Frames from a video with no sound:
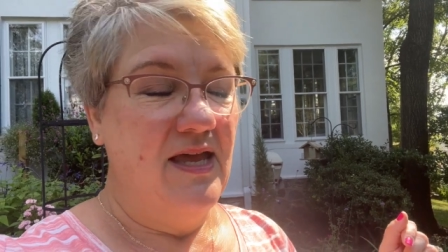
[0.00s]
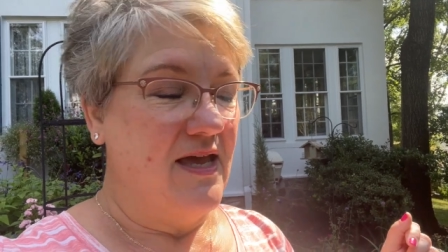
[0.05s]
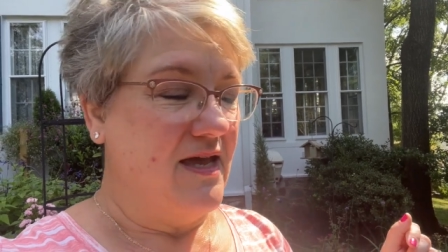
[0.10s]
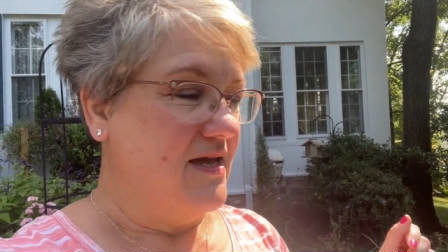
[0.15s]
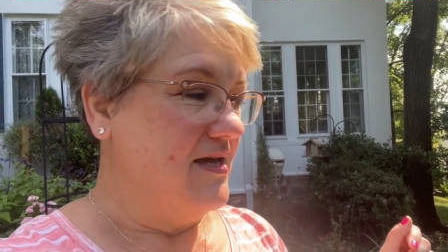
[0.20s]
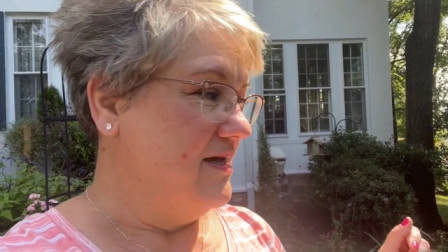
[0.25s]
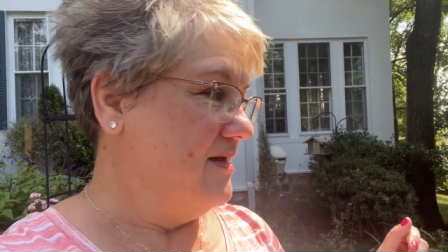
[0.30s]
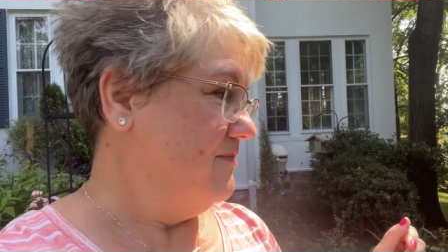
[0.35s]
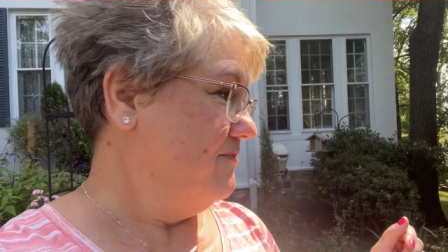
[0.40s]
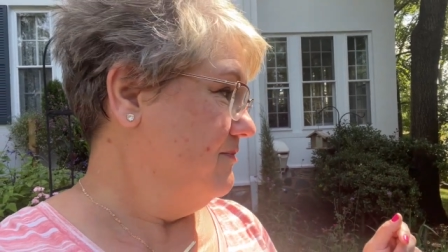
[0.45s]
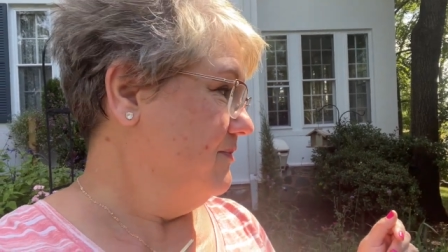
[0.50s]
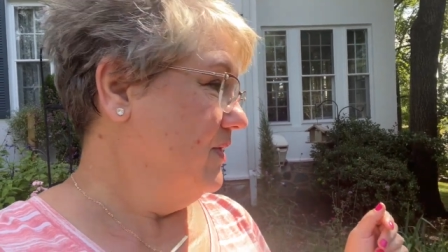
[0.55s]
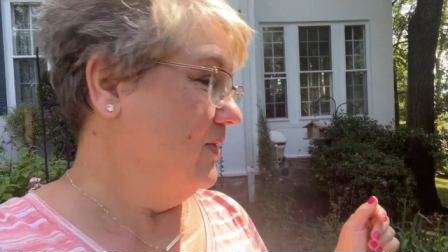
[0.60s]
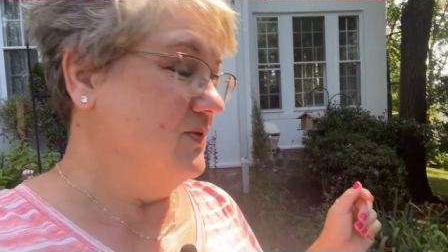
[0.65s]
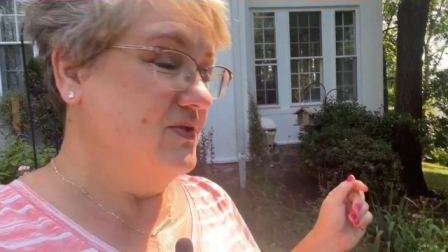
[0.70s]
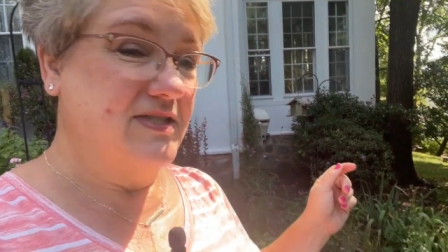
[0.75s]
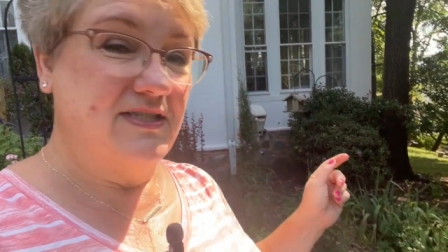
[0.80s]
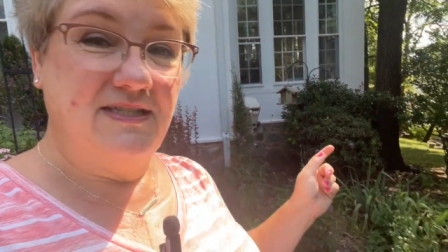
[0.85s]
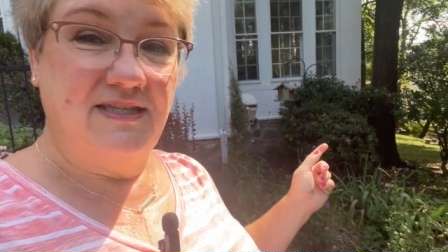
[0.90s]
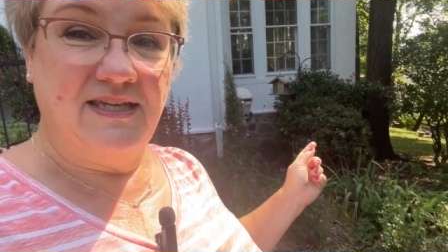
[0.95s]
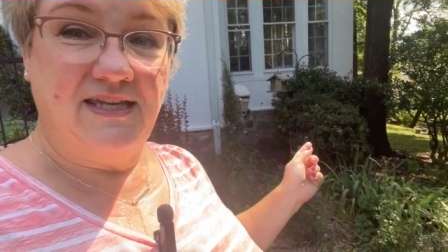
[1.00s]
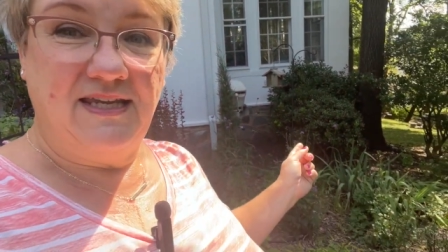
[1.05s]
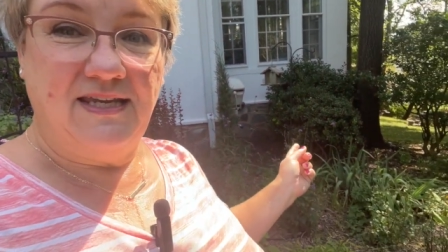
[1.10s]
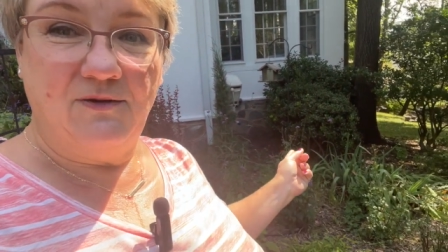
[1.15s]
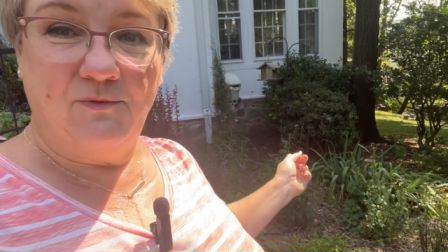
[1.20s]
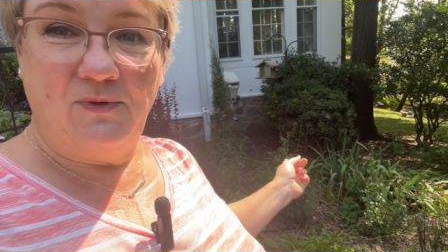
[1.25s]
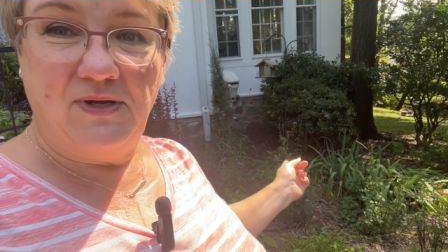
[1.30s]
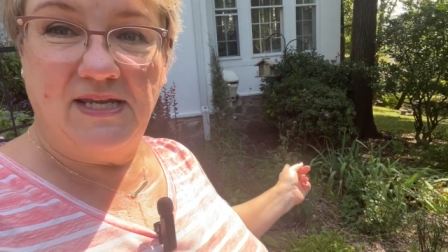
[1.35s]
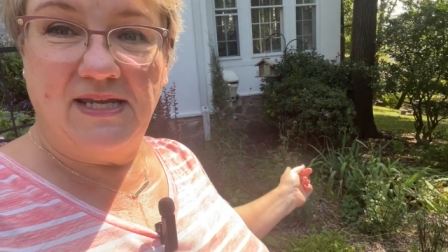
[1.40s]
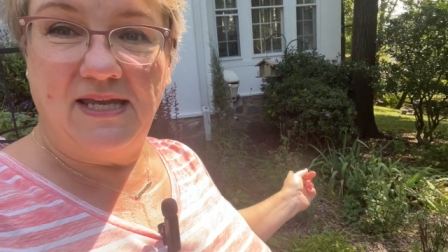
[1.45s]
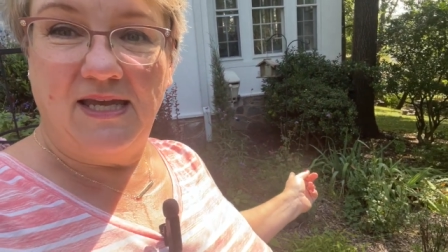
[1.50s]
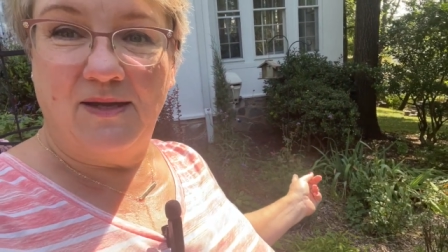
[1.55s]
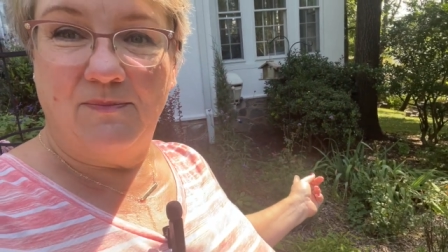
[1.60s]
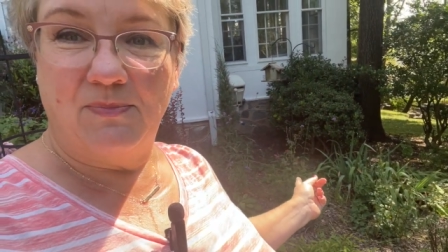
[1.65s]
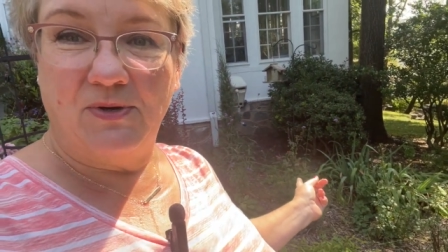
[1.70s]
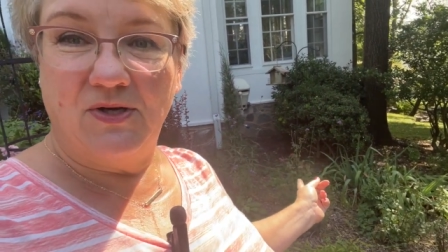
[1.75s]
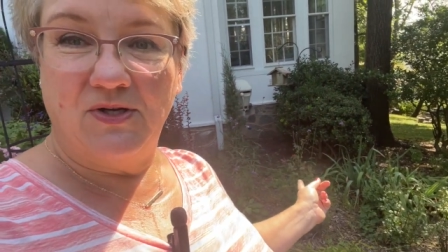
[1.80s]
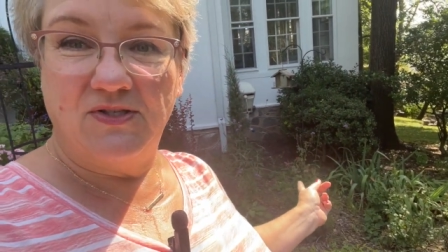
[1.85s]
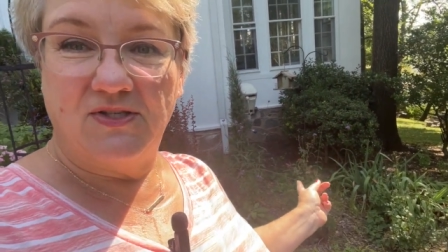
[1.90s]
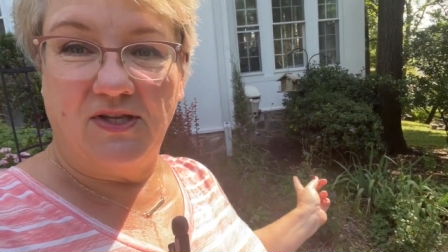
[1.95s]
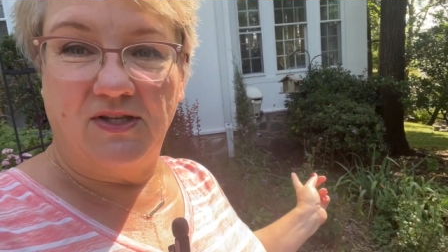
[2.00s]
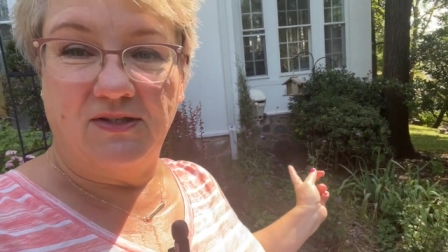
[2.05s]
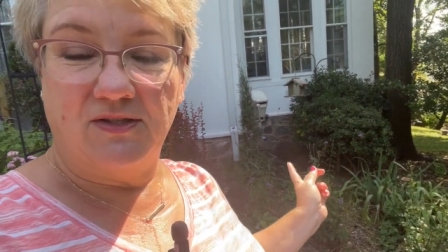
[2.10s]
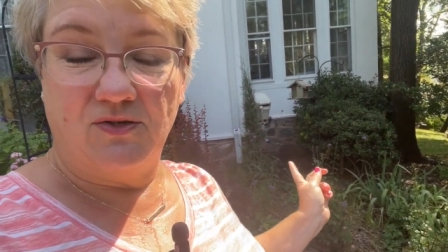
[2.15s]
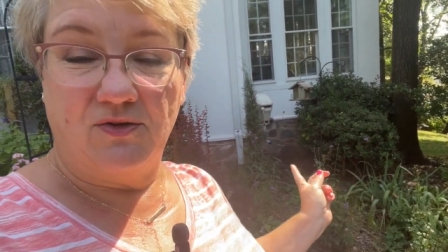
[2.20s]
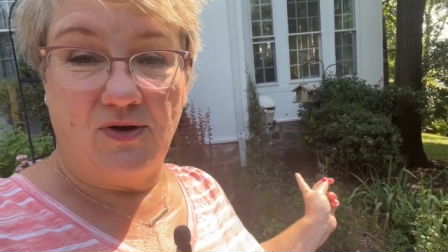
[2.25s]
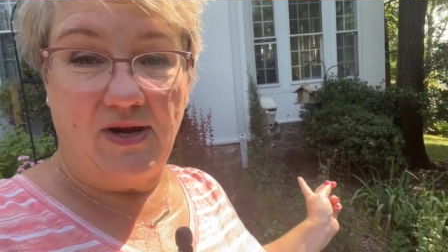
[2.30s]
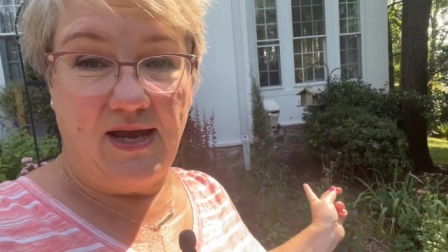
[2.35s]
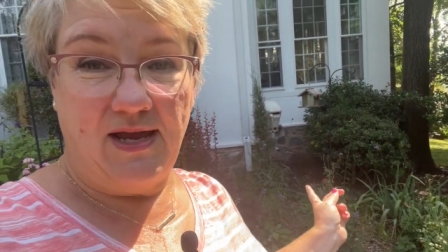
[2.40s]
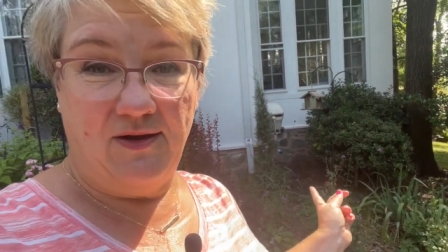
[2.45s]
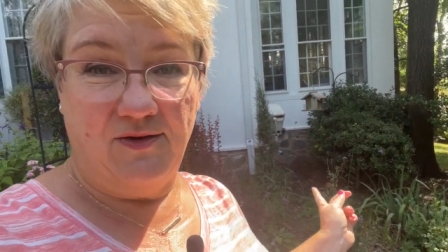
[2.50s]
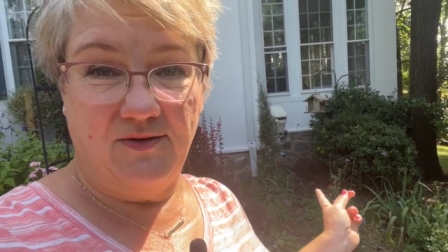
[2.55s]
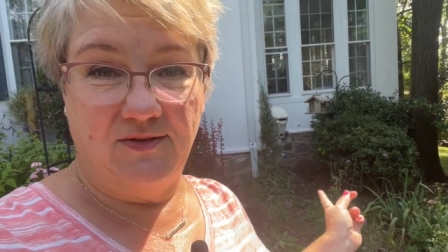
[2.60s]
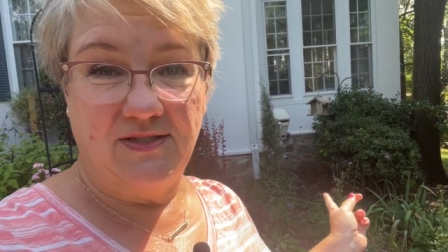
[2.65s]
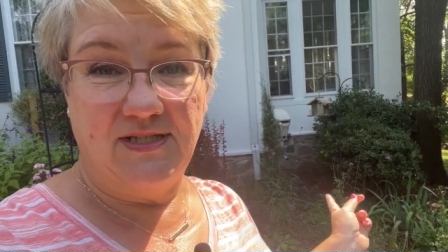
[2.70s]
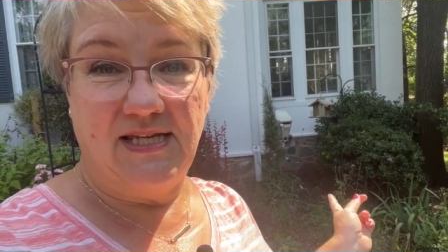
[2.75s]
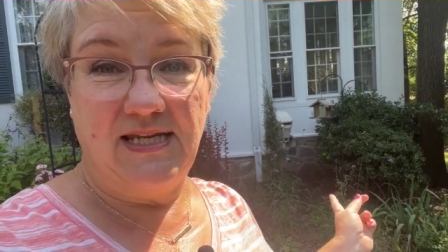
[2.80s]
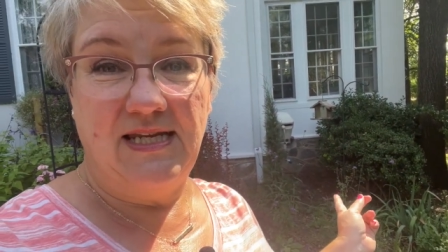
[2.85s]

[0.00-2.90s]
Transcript: Uh, mostly we get birds on the ground